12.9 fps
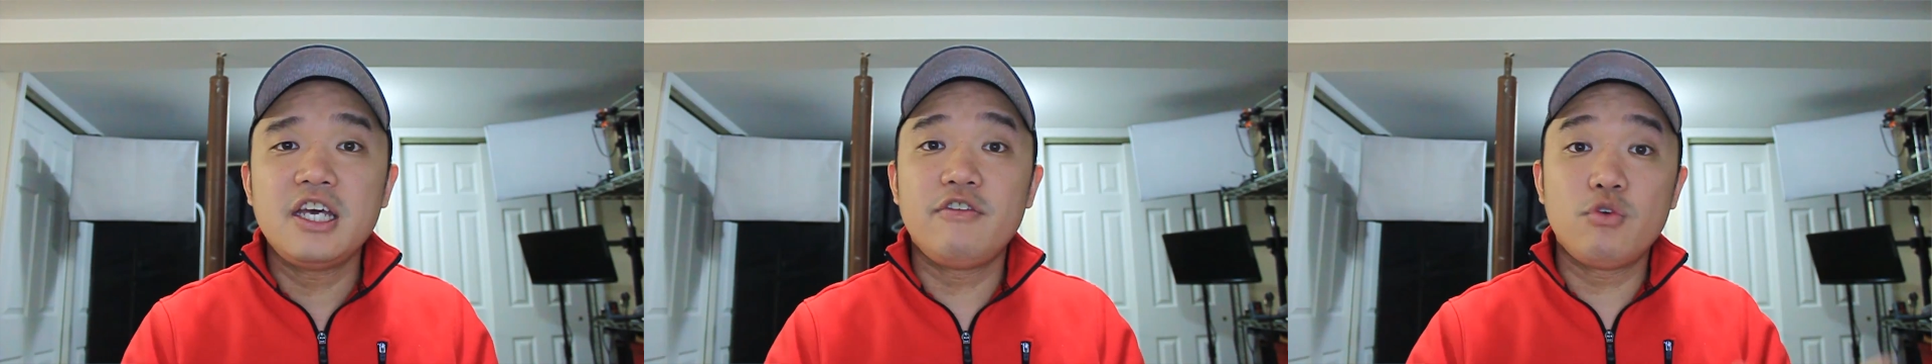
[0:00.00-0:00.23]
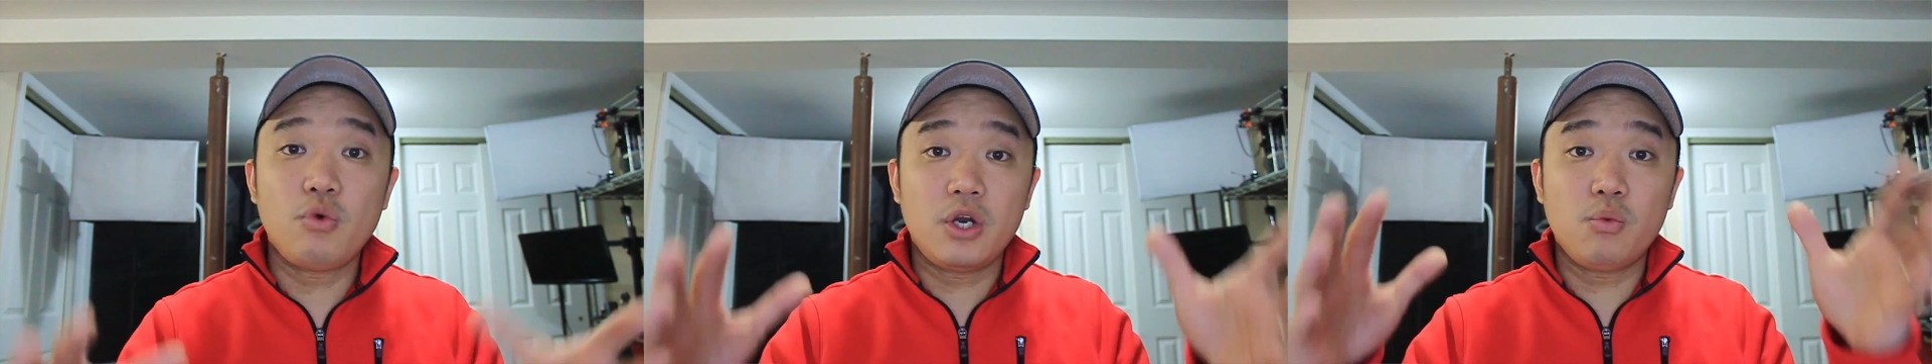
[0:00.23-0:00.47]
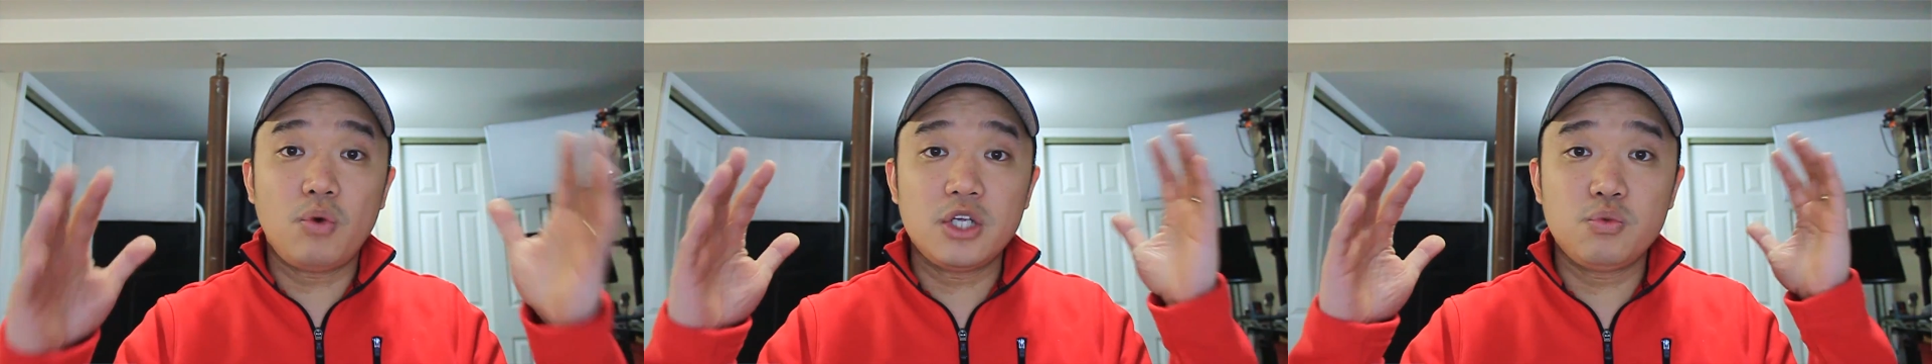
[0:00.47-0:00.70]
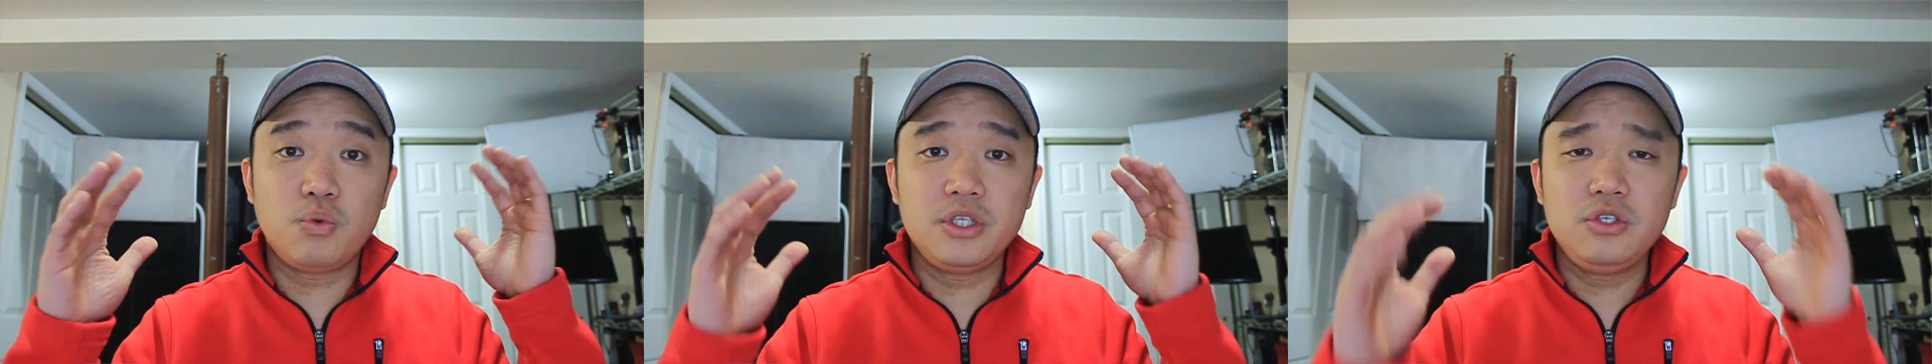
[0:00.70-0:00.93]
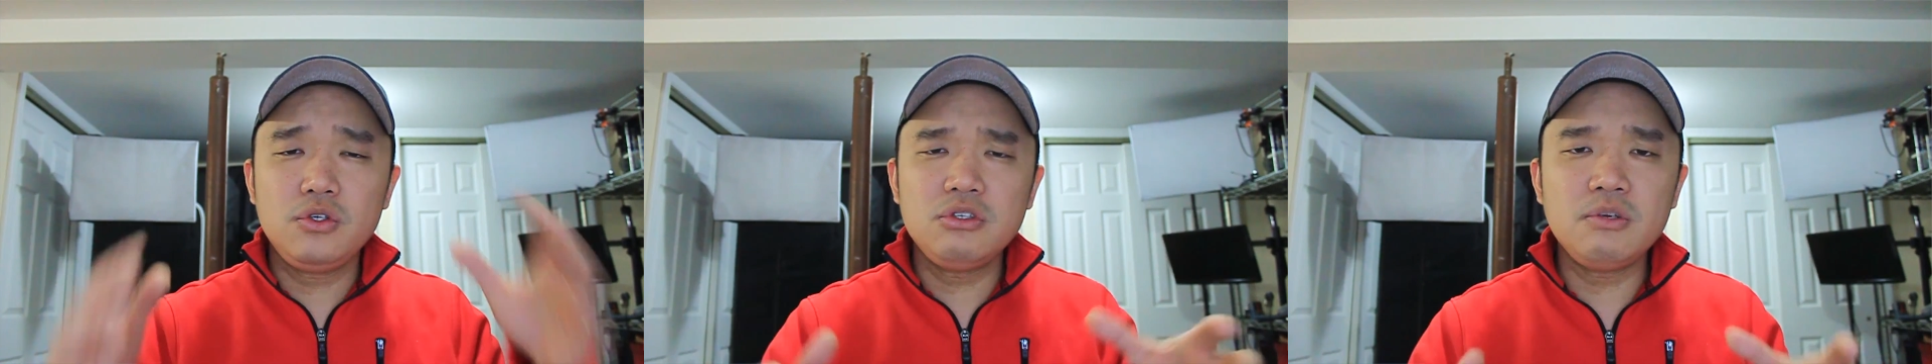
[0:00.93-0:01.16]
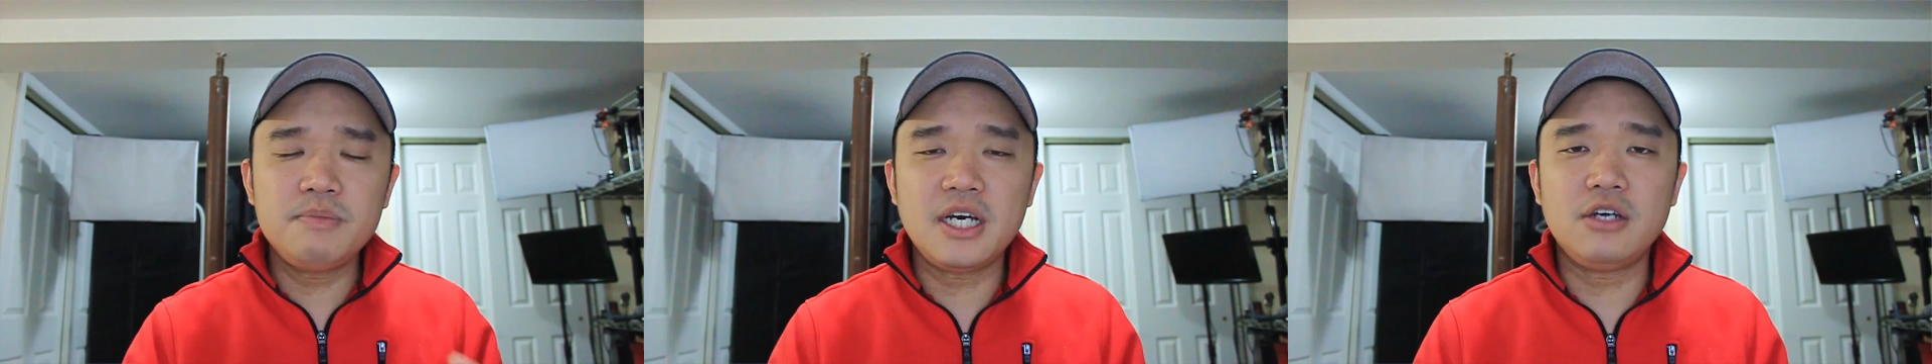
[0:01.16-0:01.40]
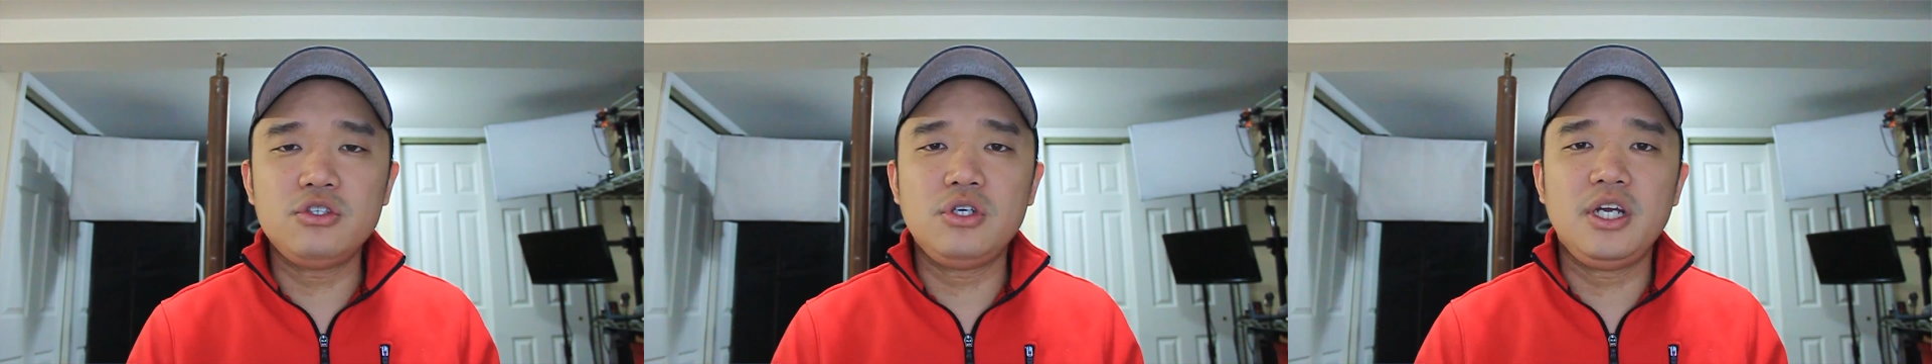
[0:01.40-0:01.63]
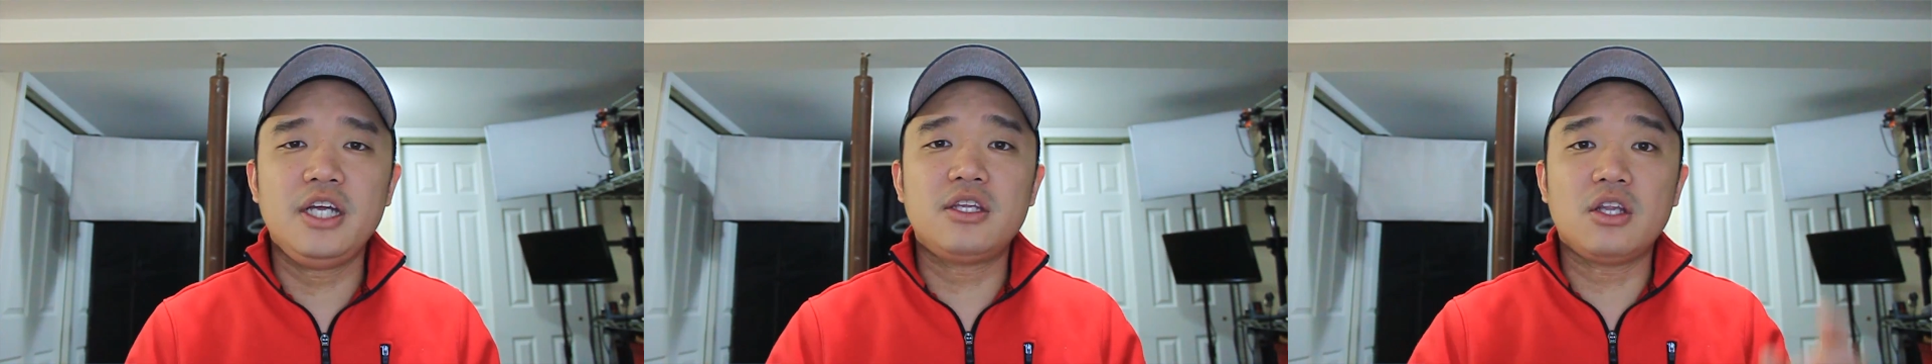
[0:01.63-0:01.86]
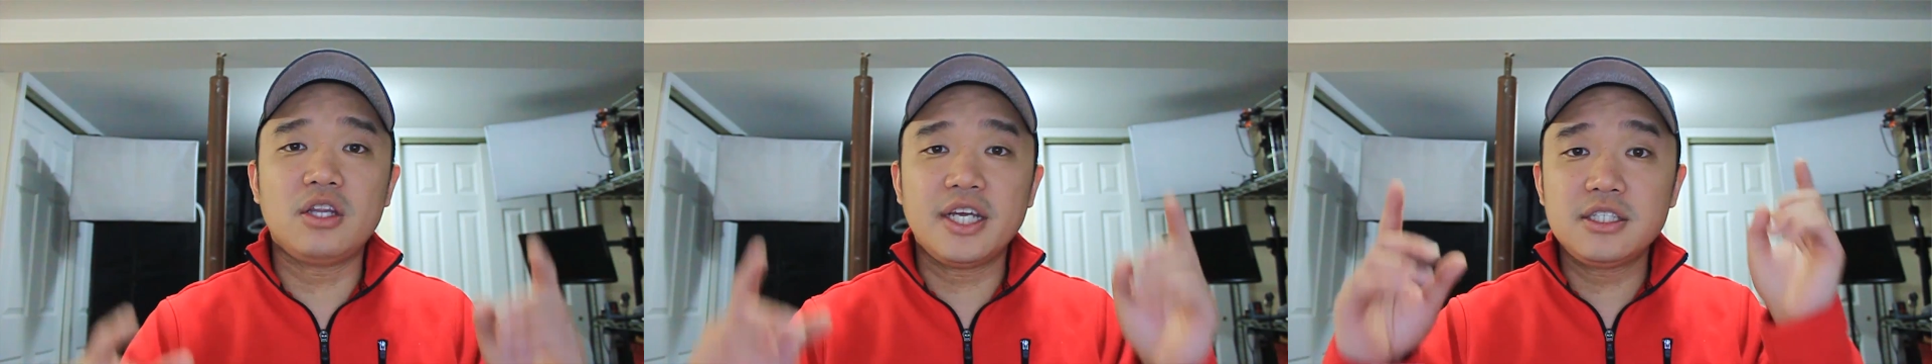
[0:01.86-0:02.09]
If you want to watch what YouTube tells you, hit
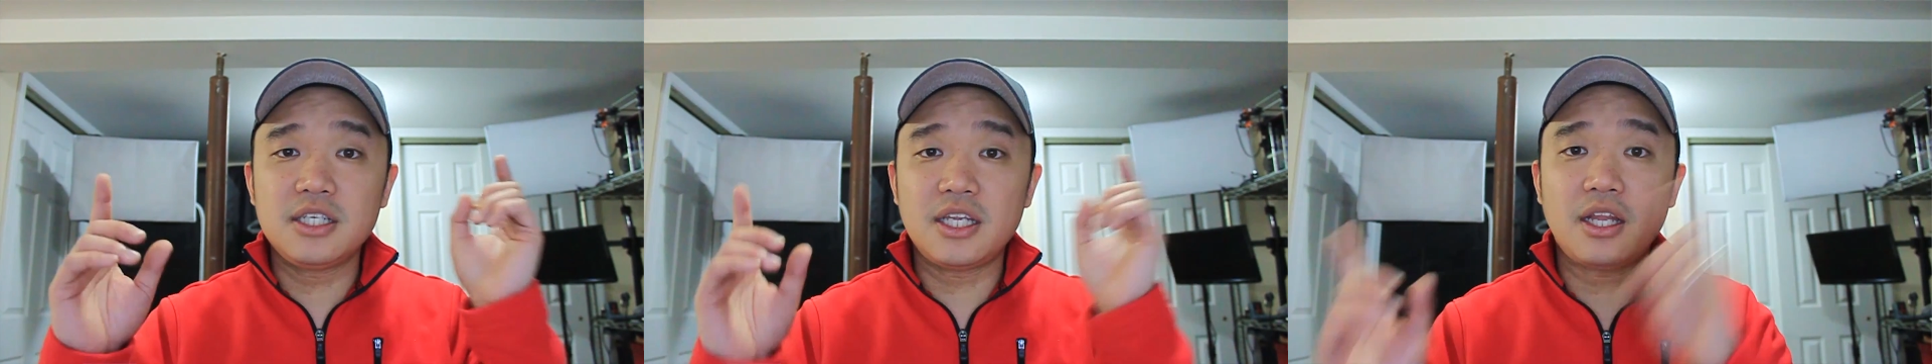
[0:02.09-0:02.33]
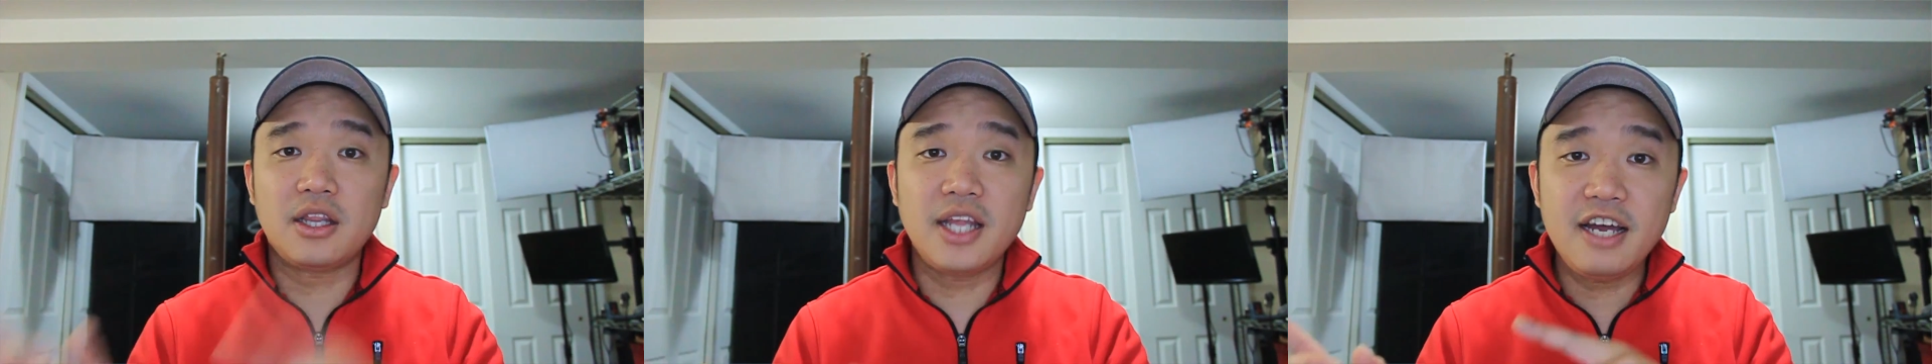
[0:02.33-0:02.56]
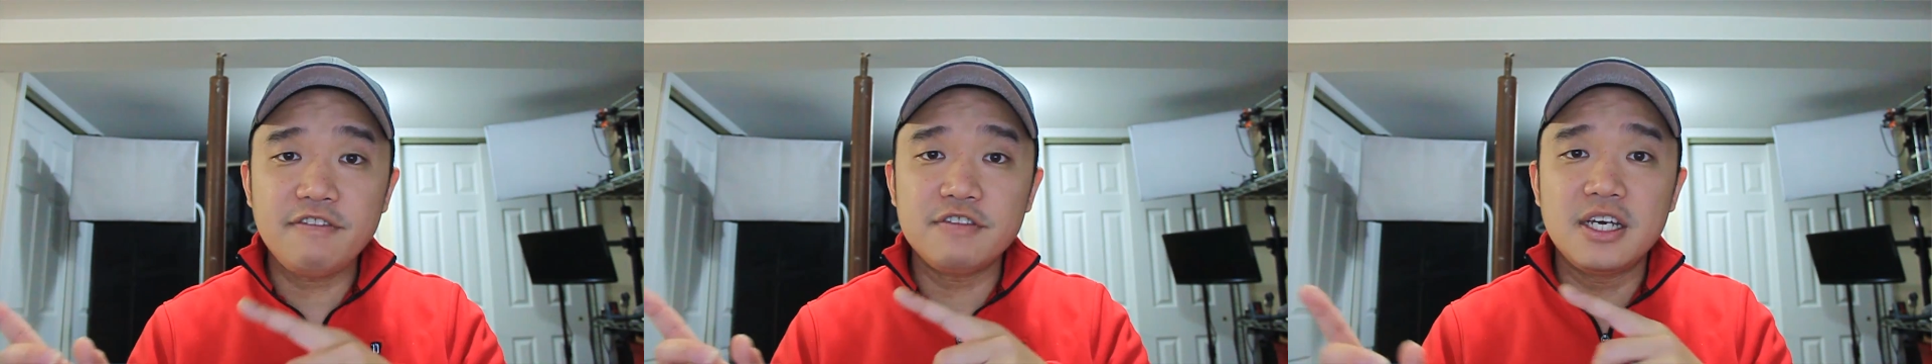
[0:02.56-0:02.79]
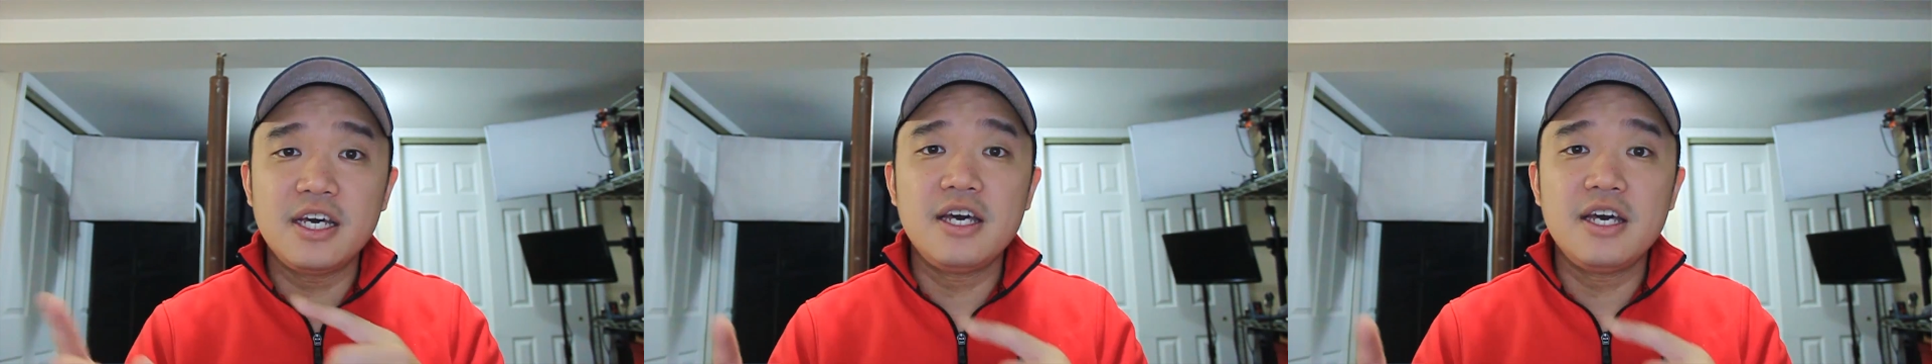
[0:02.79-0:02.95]
the link to the left.